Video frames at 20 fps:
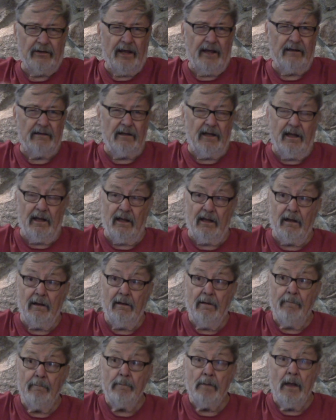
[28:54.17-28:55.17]
that day,
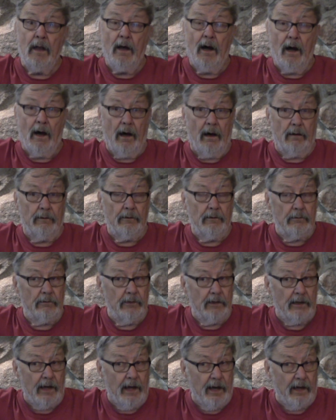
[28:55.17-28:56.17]

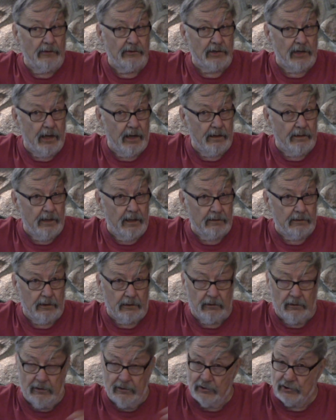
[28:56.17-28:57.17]
the odds are that
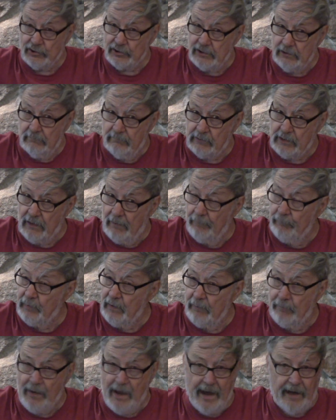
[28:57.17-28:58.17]
they're going to
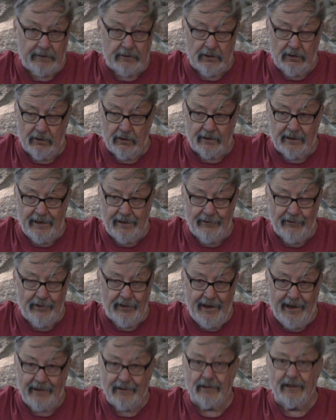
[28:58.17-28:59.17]
be back there again the
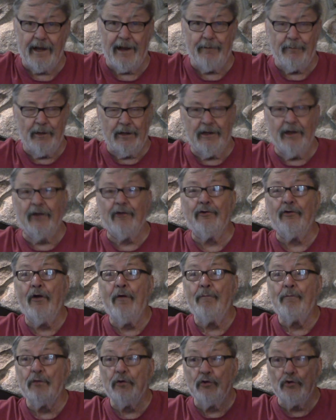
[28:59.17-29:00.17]
next day because
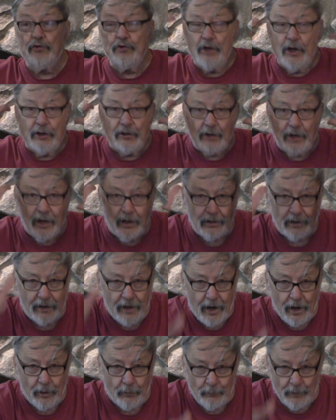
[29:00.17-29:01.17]
you didn't
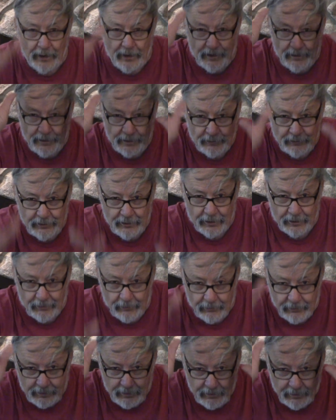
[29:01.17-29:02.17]
alarm any
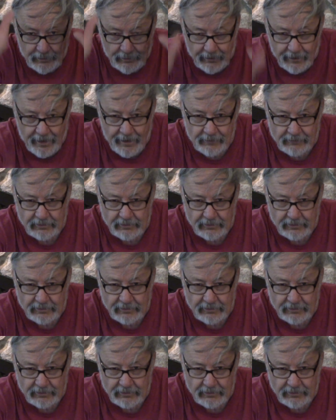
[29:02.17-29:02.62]
deer in that